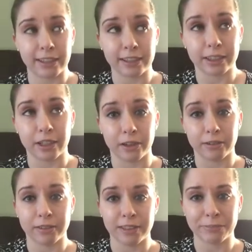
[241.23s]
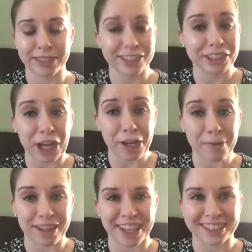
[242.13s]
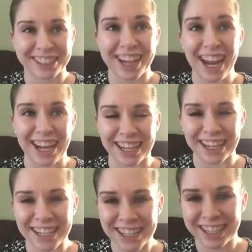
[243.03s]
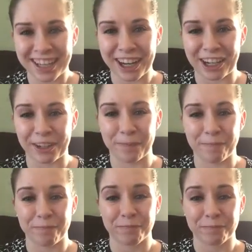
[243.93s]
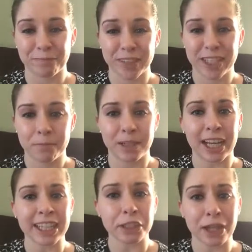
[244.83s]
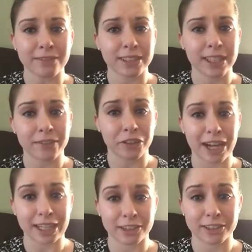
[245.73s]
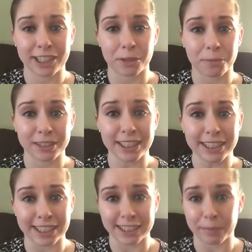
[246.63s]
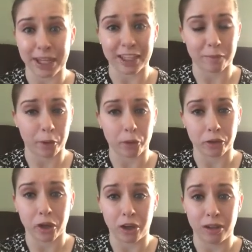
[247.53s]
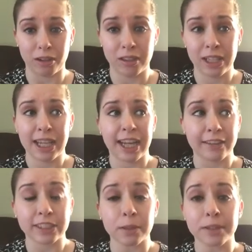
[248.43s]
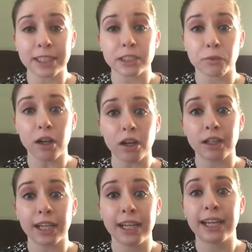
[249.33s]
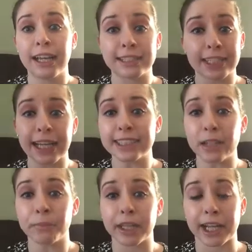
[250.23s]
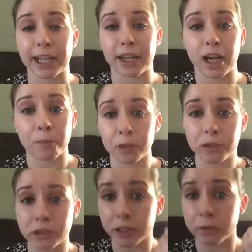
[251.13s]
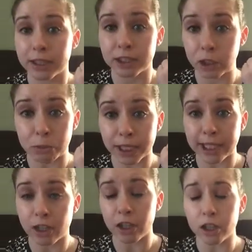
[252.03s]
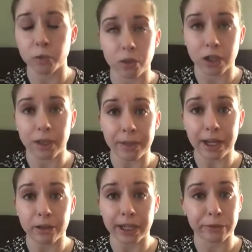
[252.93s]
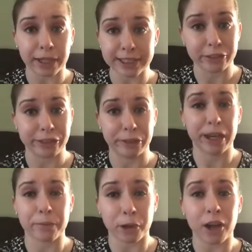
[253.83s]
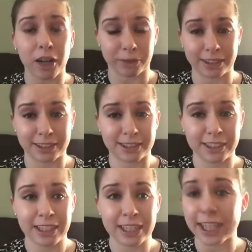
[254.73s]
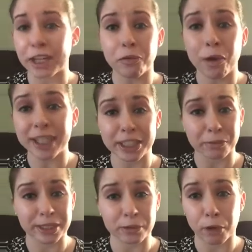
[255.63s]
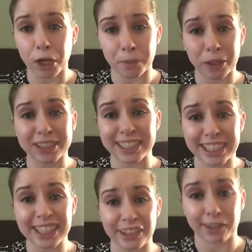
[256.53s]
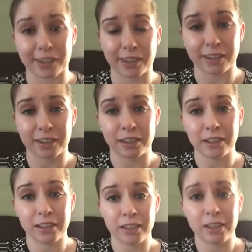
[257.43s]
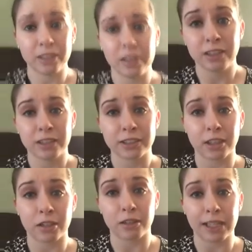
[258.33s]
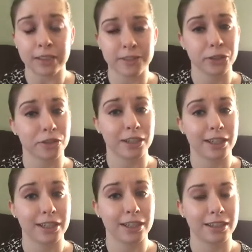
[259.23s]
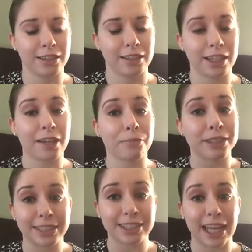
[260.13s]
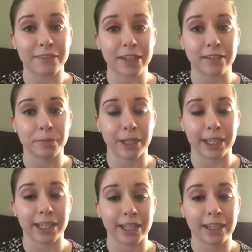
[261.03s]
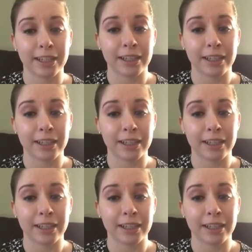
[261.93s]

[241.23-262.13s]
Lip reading: We still talk about that today. But I think you have to give your actors that are presenting some kind of protocol. If something is wrong, say something. A producer with the duplicate card will come out and rescue you, I promise. They don't want you to read the wrong person either. So, end of story. I'm really sad for everybody.